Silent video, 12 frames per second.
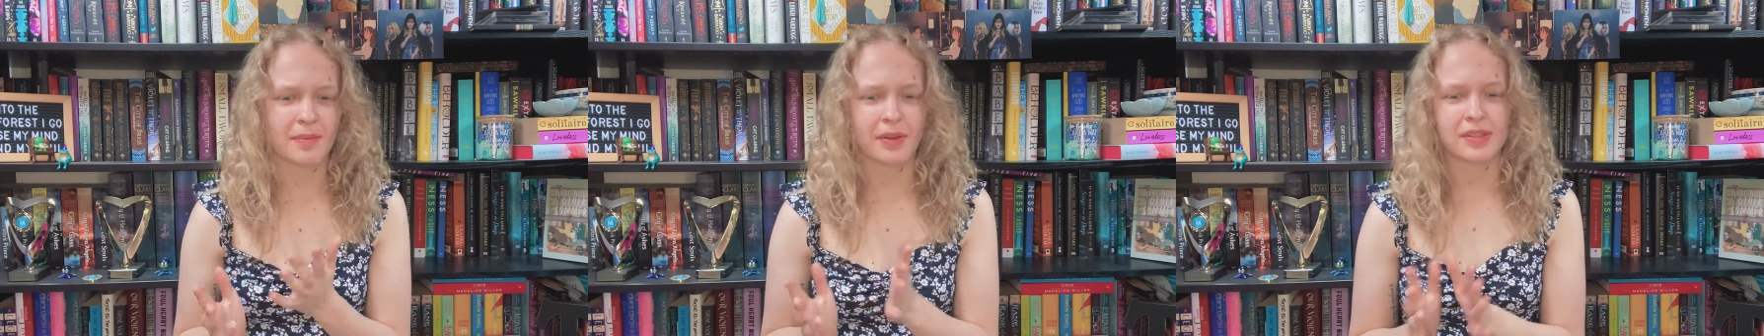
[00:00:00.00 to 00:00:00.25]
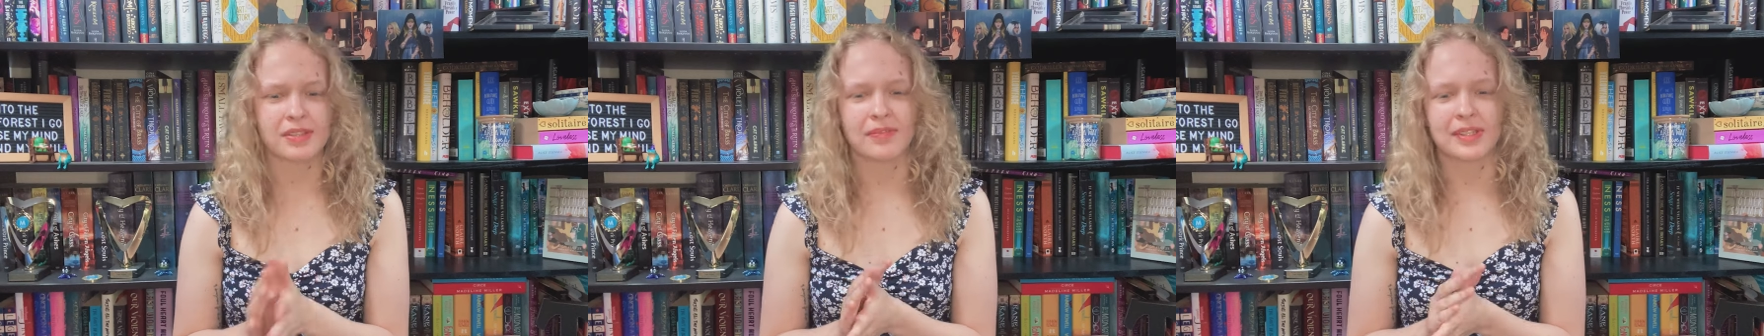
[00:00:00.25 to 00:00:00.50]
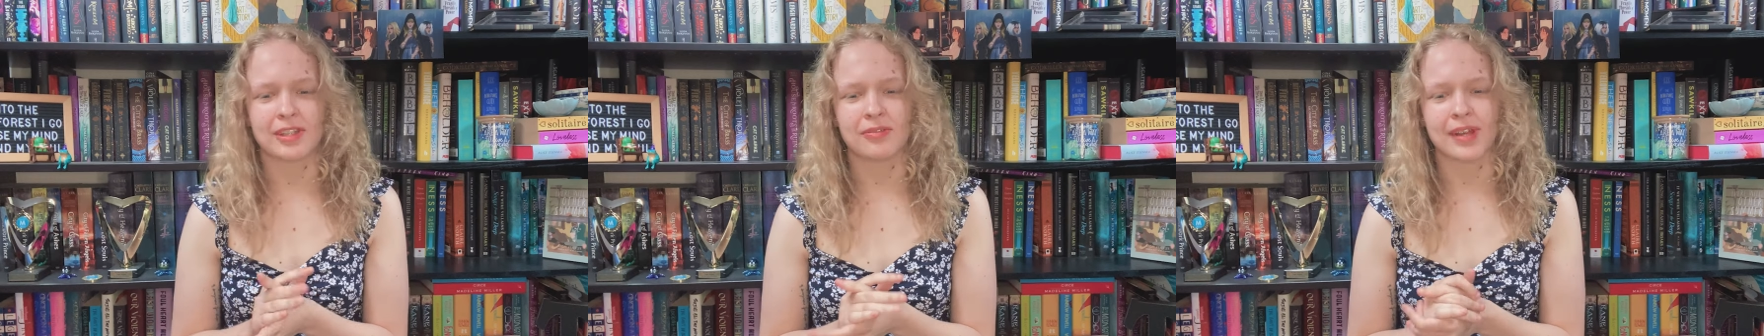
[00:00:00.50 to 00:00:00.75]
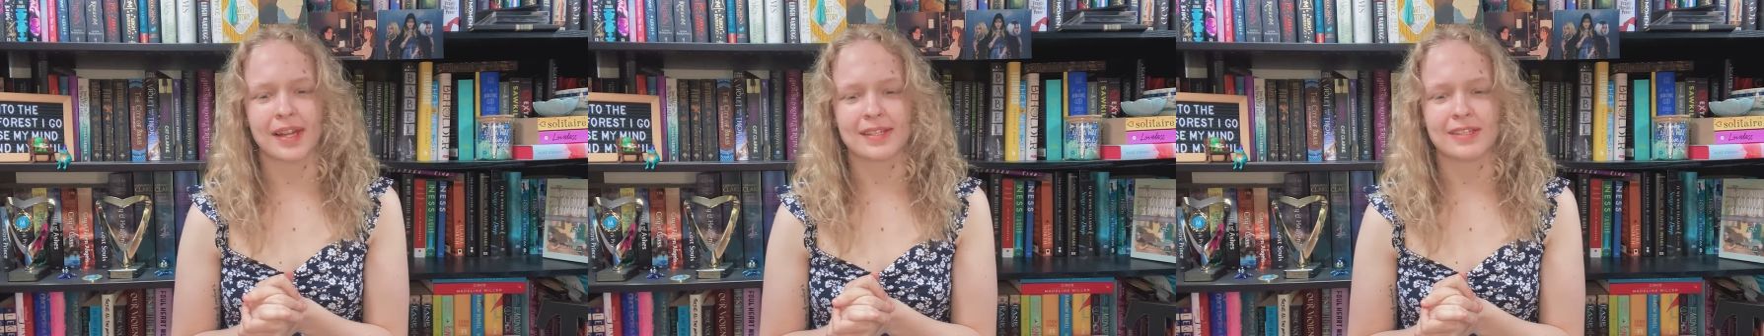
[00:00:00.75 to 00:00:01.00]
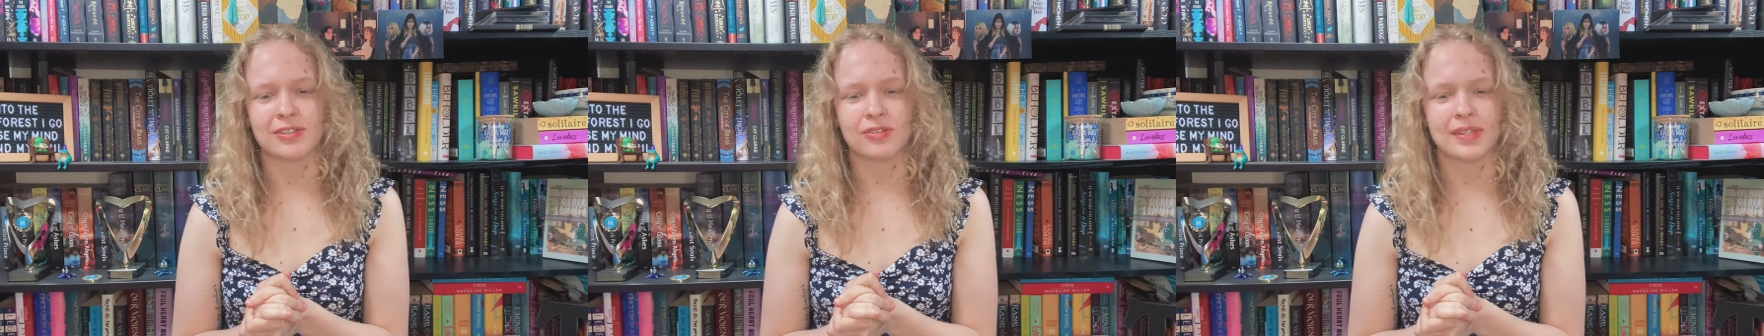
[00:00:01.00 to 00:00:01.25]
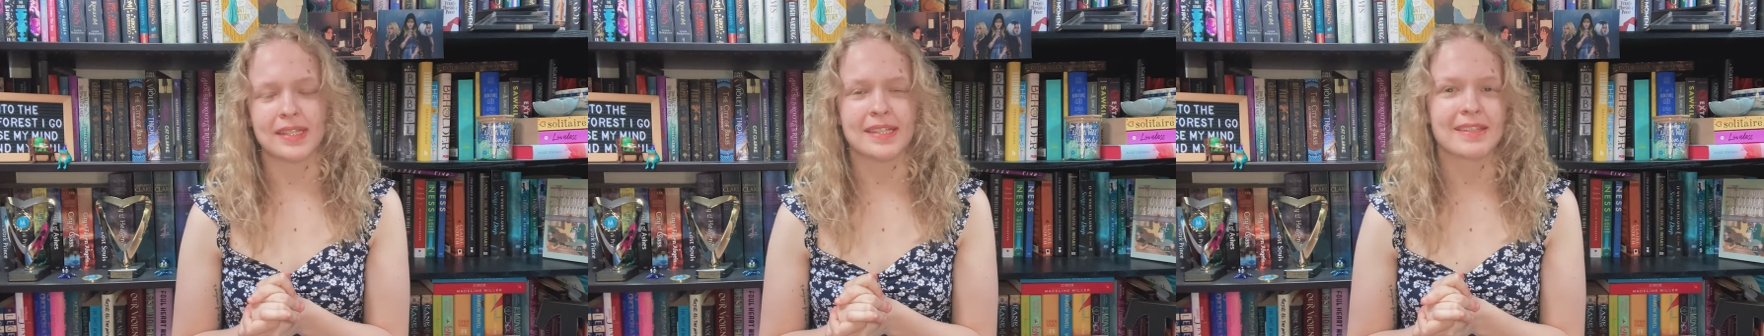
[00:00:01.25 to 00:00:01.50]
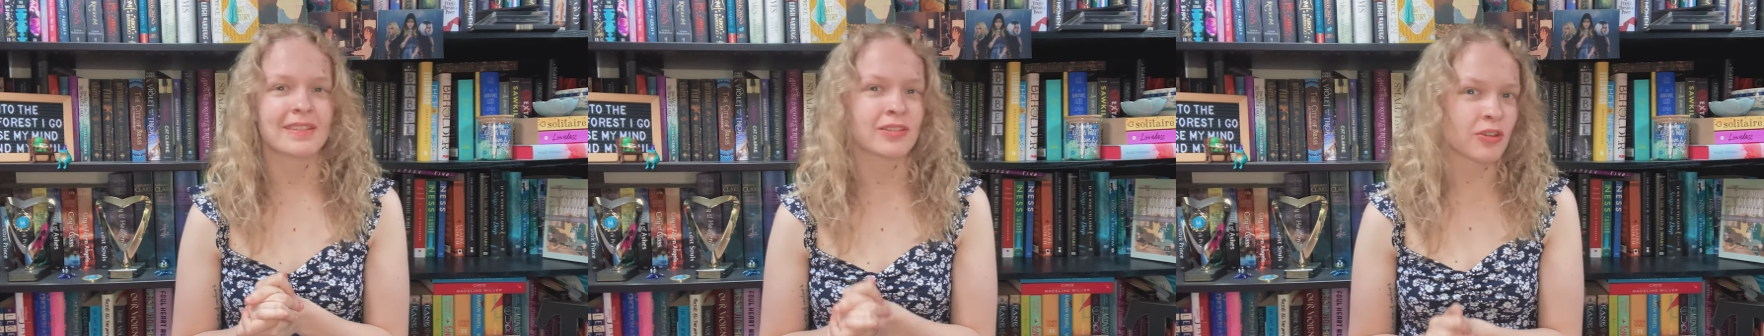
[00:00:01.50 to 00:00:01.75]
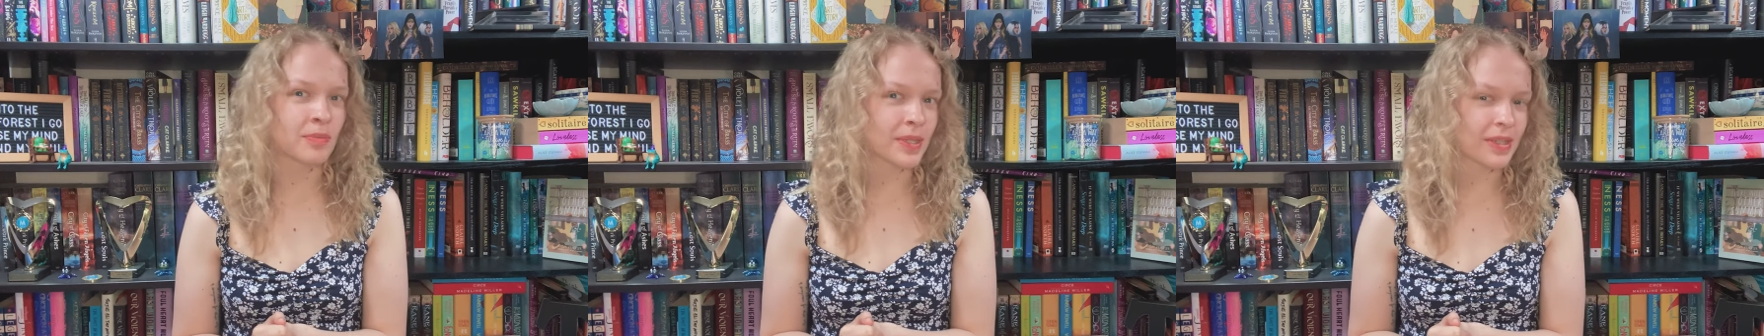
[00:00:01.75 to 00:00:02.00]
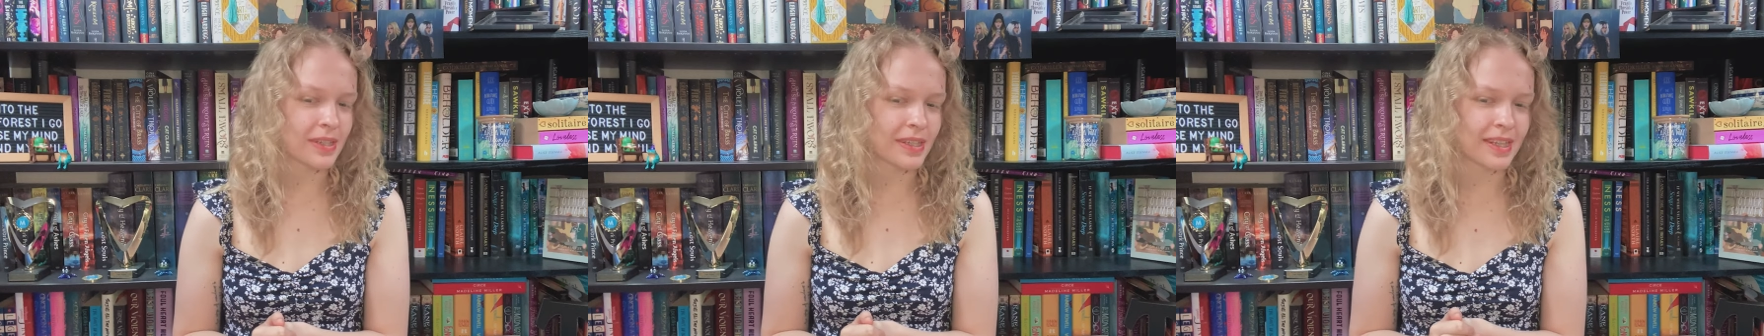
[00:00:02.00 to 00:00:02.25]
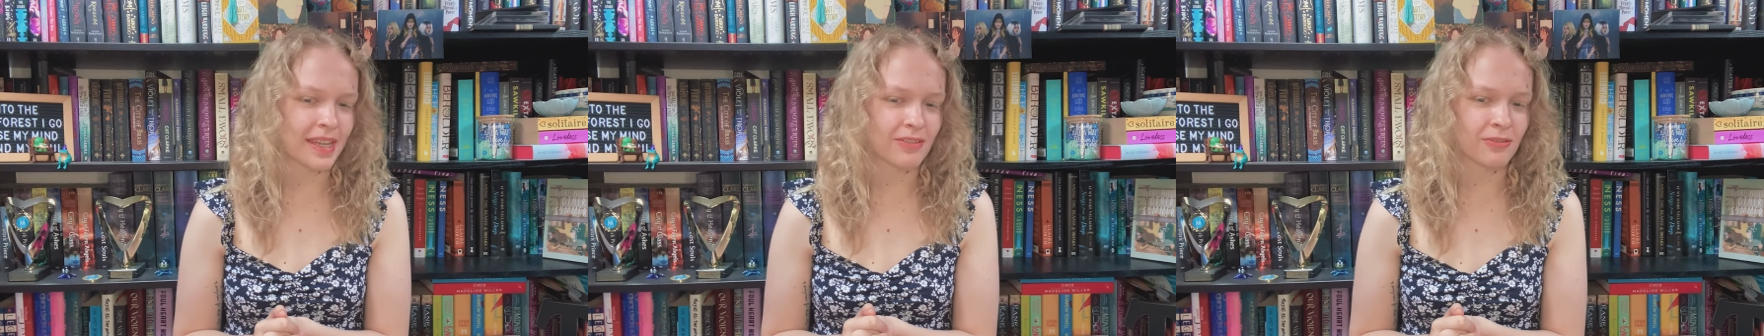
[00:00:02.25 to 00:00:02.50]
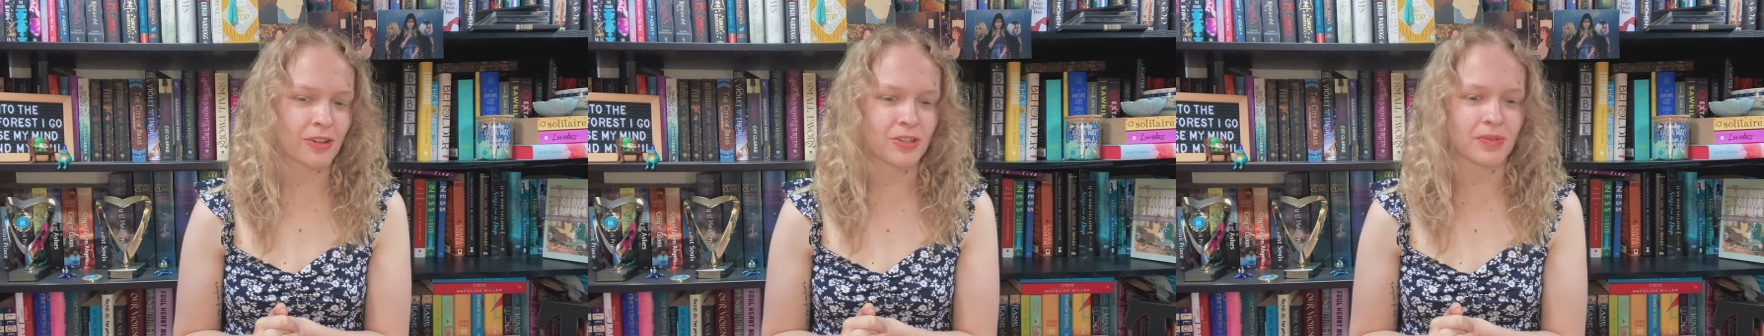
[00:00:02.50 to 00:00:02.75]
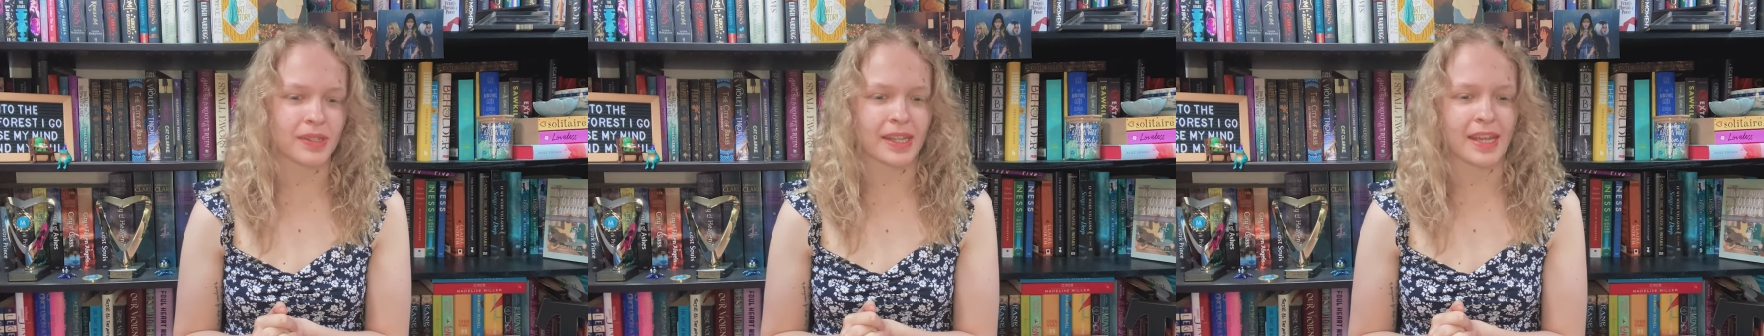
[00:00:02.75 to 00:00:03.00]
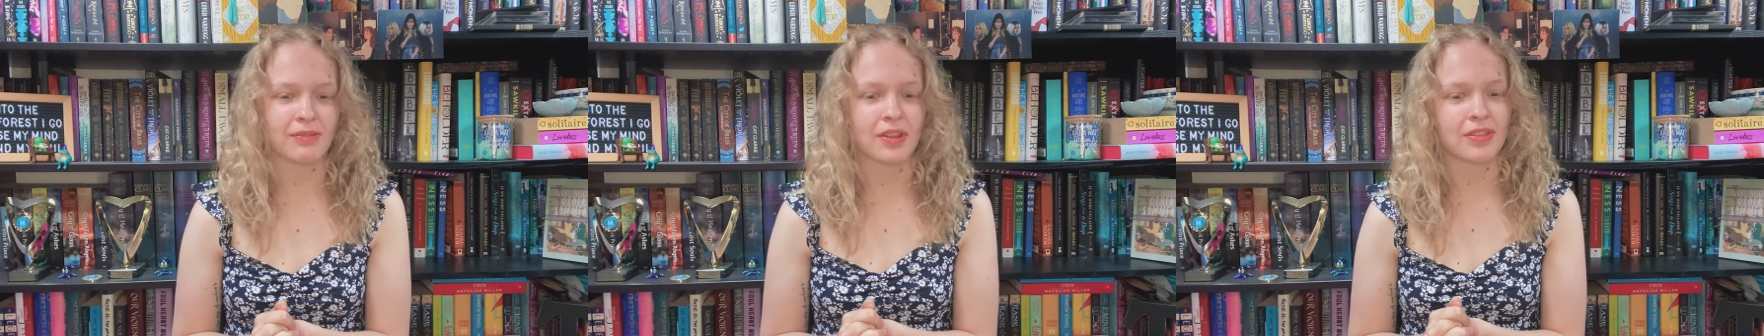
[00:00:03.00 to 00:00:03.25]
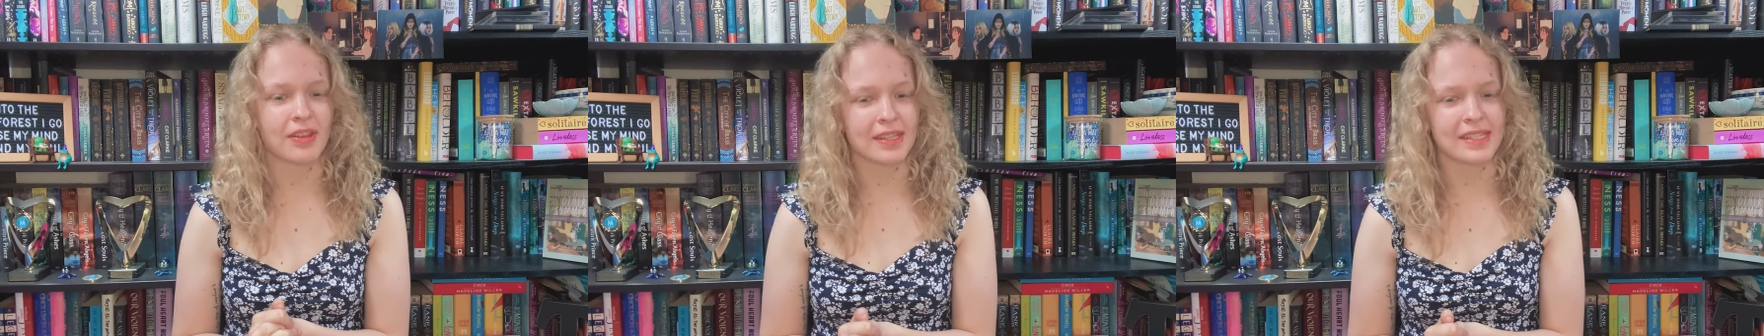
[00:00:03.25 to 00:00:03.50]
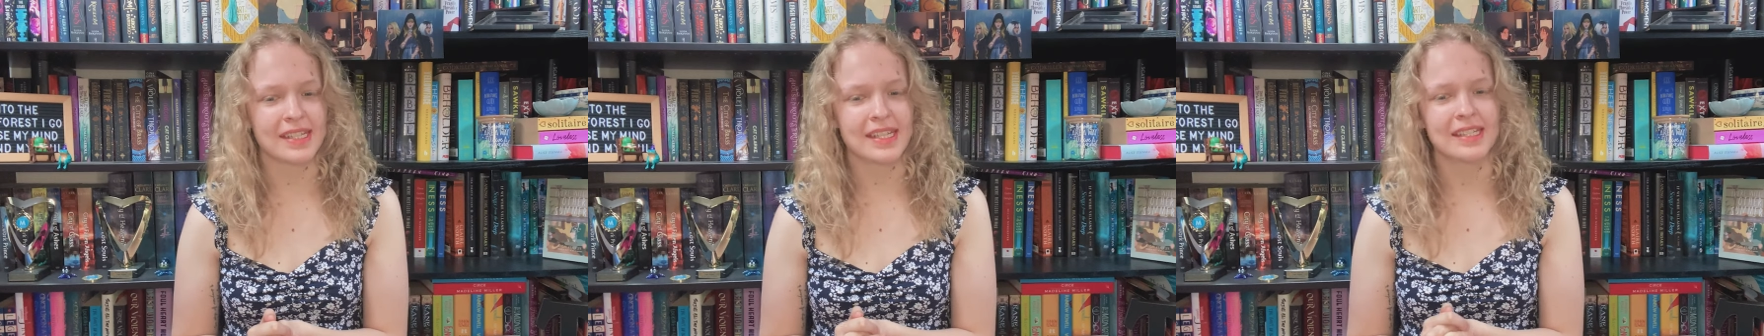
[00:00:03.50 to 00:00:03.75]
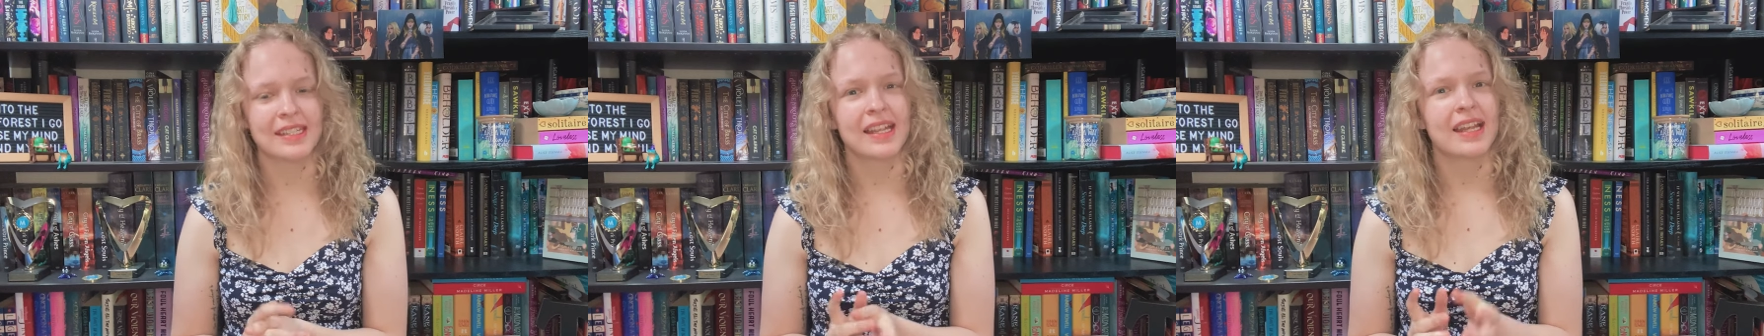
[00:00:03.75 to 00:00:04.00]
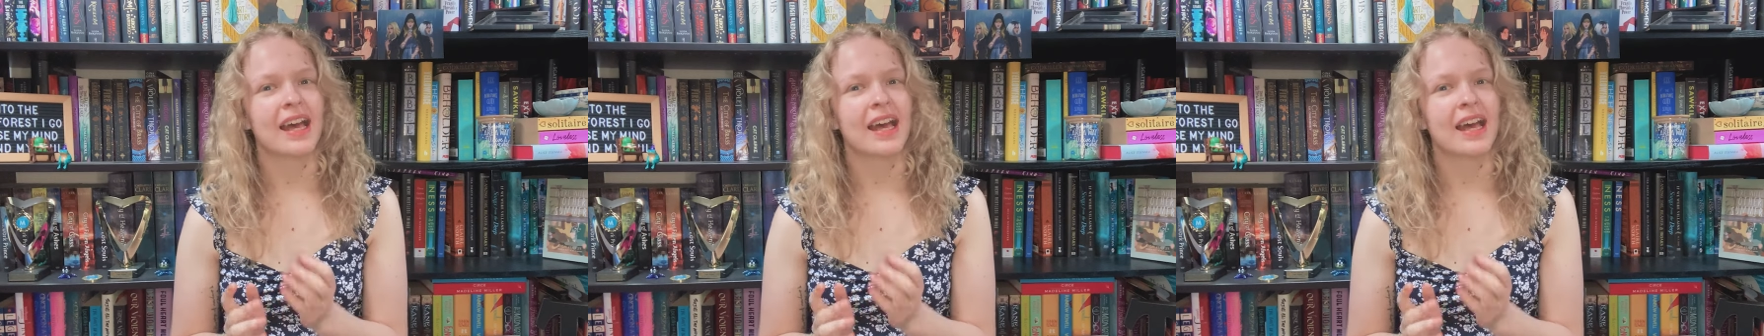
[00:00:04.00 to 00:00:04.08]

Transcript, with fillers: post a video reacting to the dystopian they wrote when they were thirteen,